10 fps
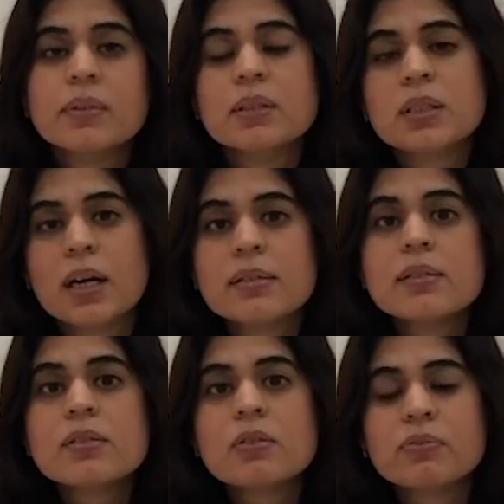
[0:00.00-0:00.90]
the
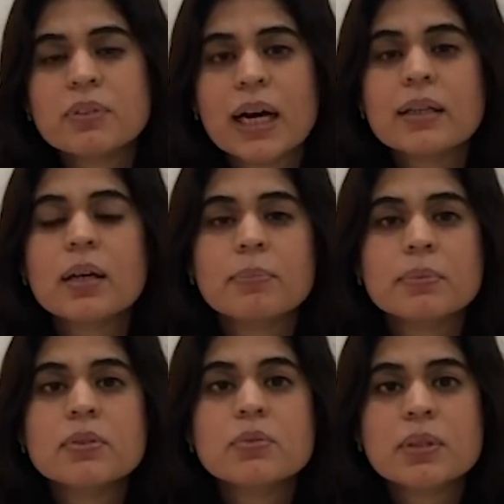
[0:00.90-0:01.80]
chances of that
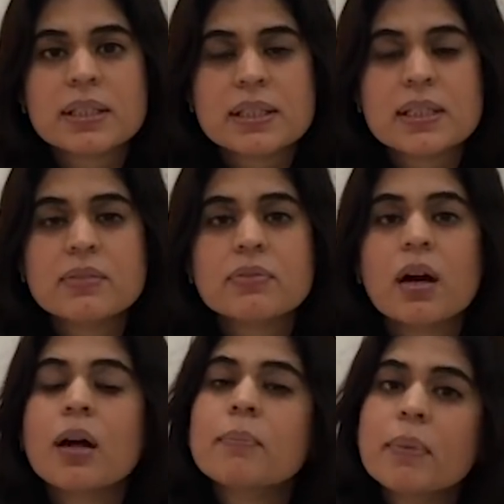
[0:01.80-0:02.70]
couple to conceive
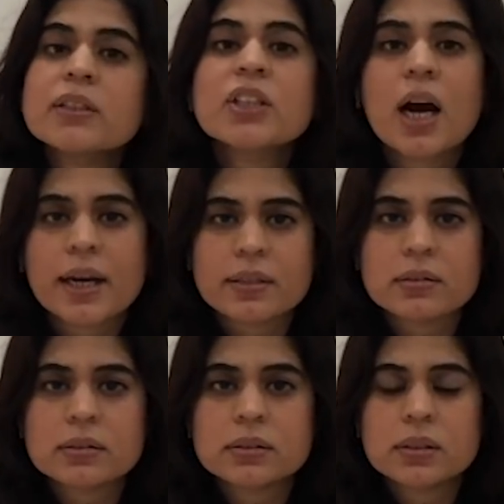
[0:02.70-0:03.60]
are much
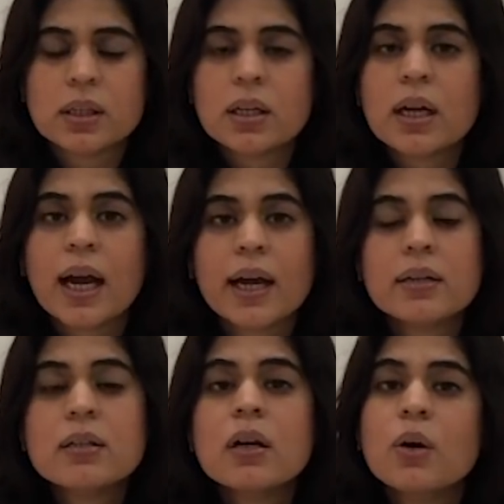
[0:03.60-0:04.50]
higher.
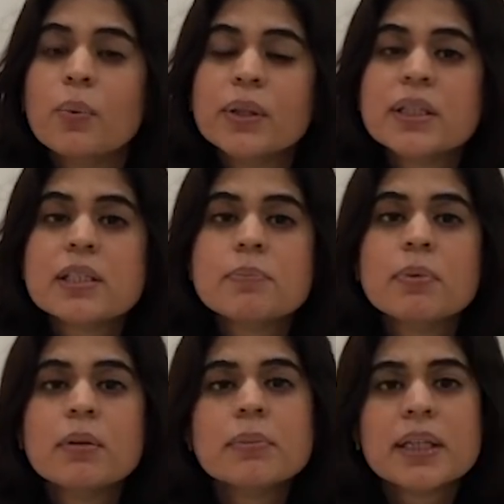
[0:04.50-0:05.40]
And when the
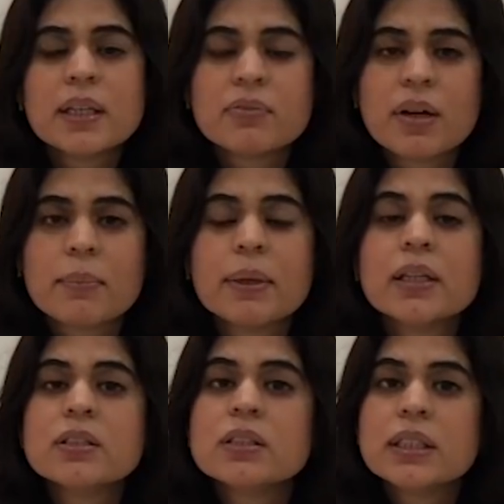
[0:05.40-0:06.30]
sperm DNA
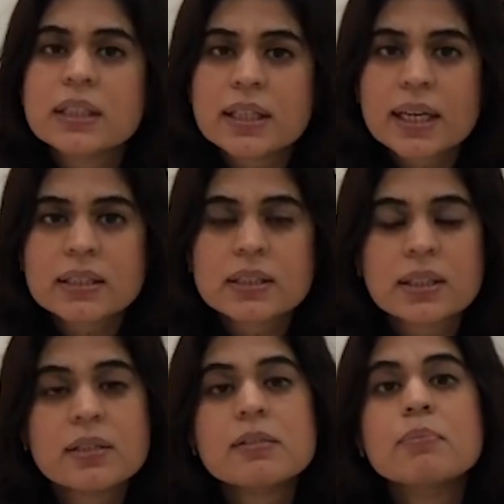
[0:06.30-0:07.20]
fragmentation index
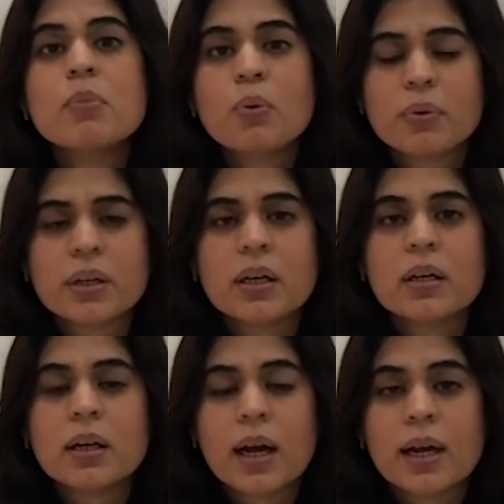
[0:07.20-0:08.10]
is more,
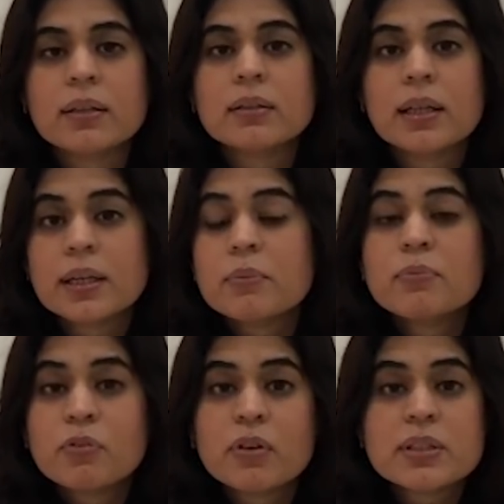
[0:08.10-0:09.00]
and like
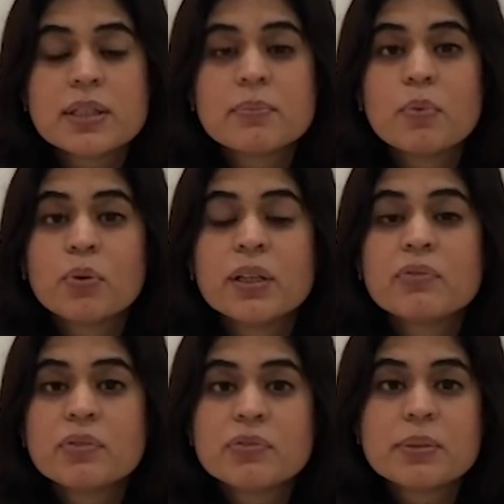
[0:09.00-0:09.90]
for say more than
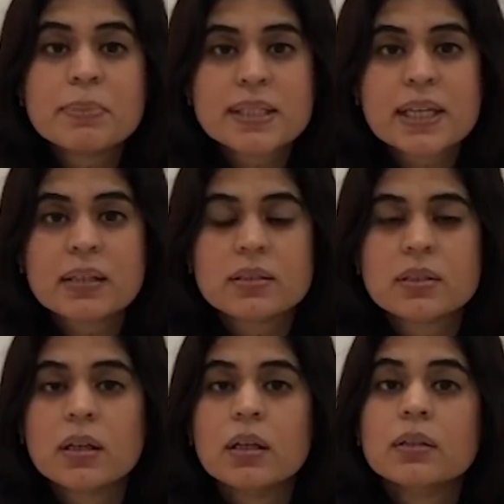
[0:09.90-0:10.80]
50%,
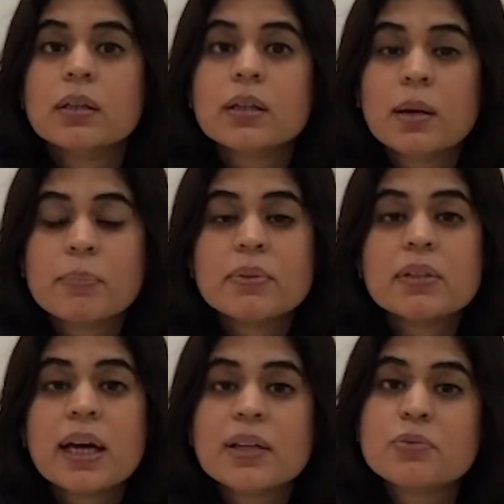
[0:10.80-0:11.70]
the
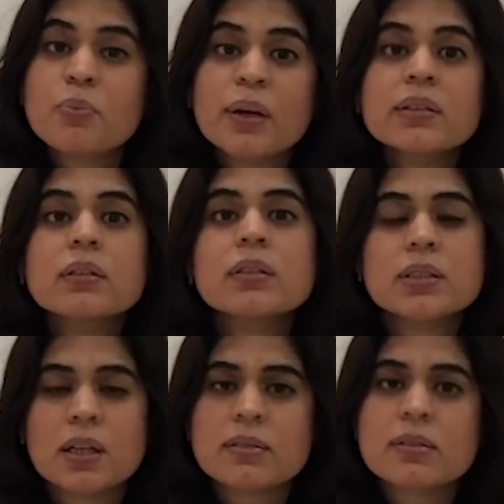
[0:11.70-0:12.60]
couple has 1/3
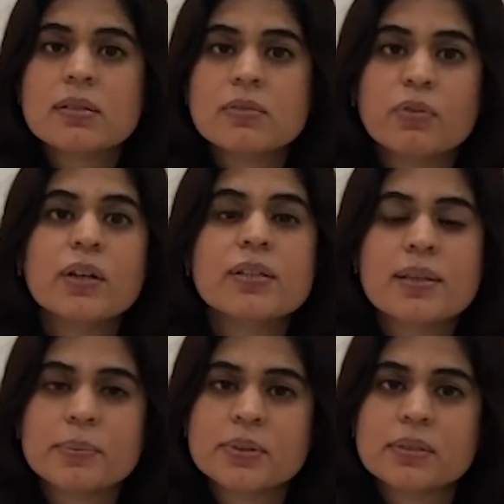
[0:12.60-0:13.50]
chances for
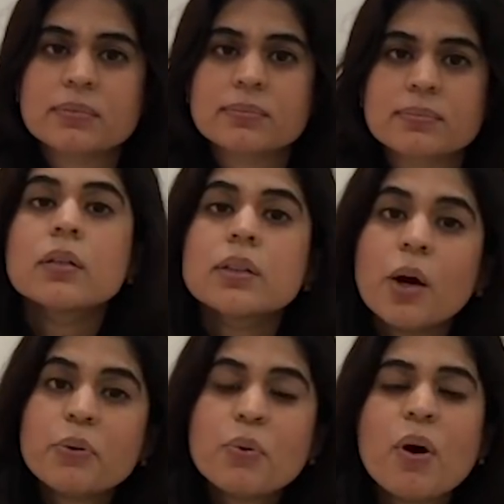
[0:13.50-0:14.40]
conception.
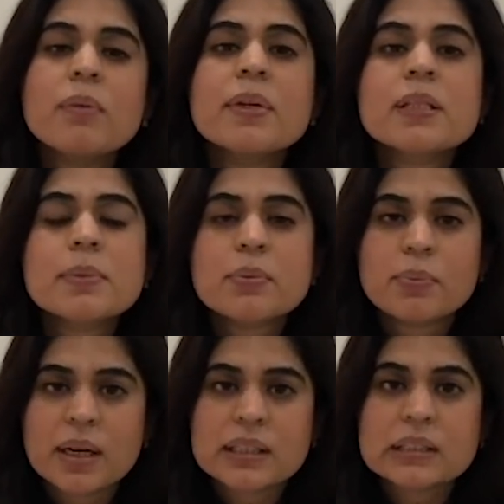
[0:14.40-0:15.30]
Now, you all must be
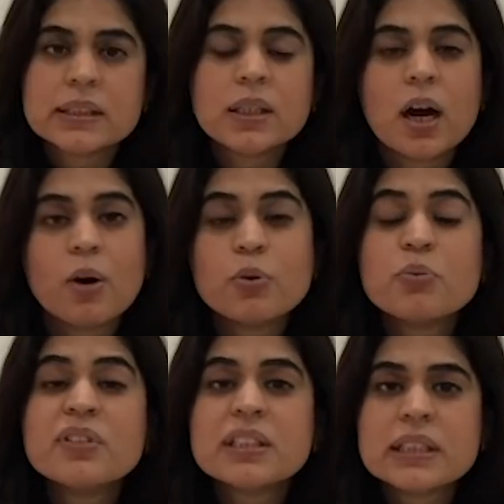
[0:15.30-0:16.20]
wondering, how
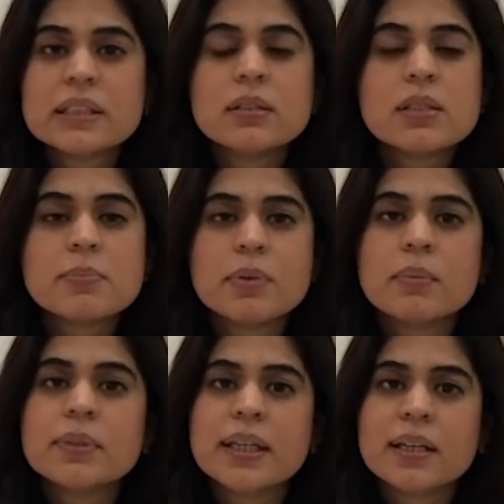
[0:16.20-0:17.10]
do we read the
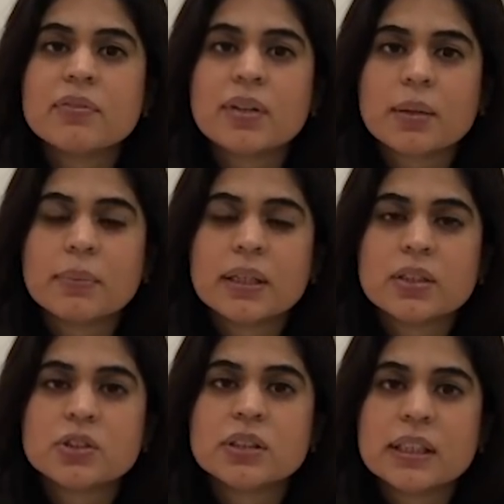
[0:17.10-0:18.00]
sperm DNA
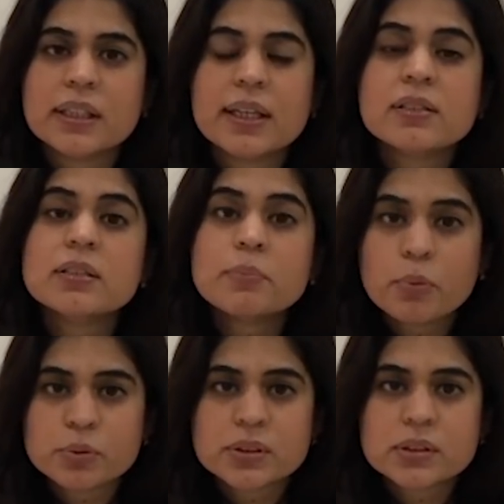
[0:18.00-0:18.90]
fragmentation index
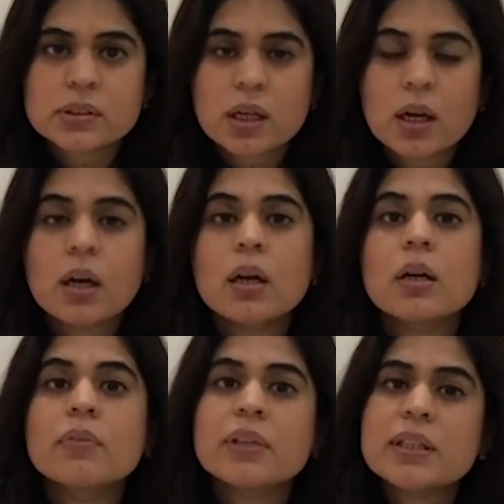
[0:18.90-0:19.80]
reports?
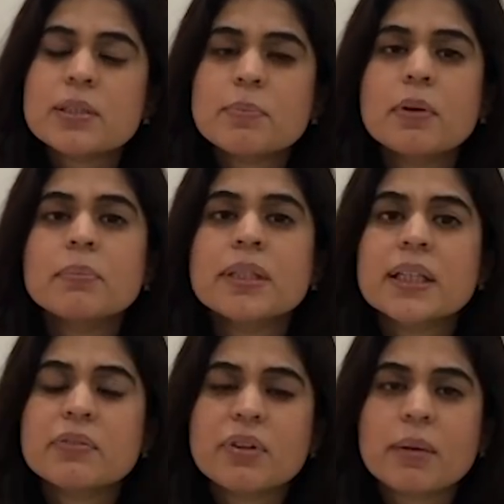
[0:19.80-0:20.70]
When the sperm
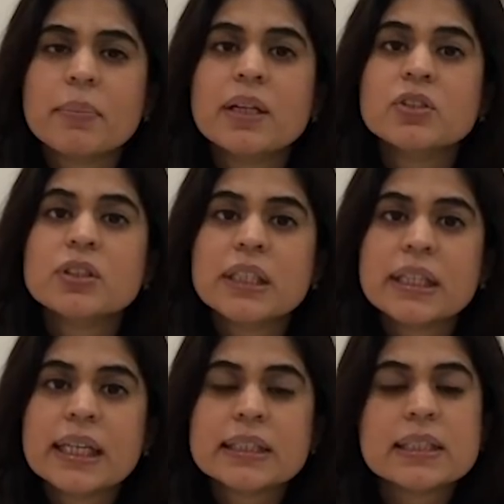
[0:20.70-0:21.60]
DNA fragmentation
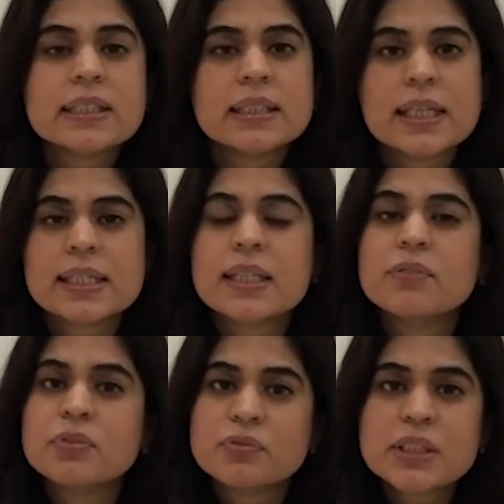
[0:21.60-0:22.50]
index is less
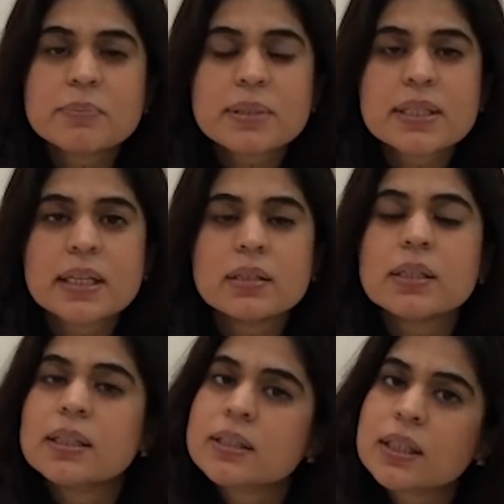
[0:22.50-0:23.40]
than 15%,
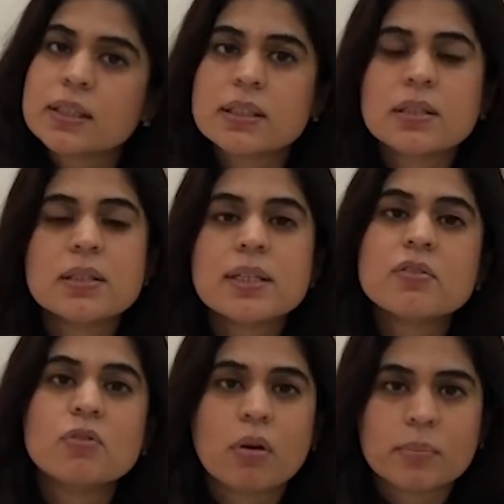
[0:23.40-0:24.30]
it is considered as
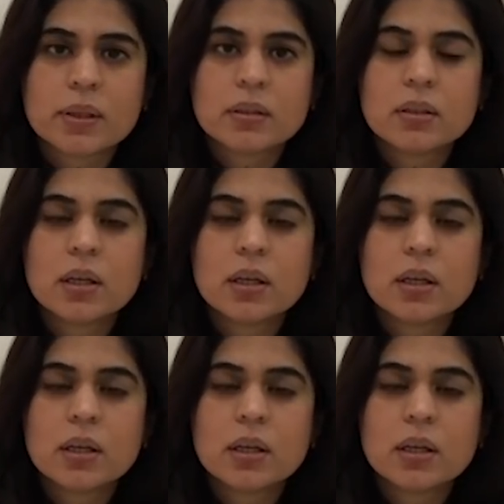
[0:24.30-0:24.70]
normal.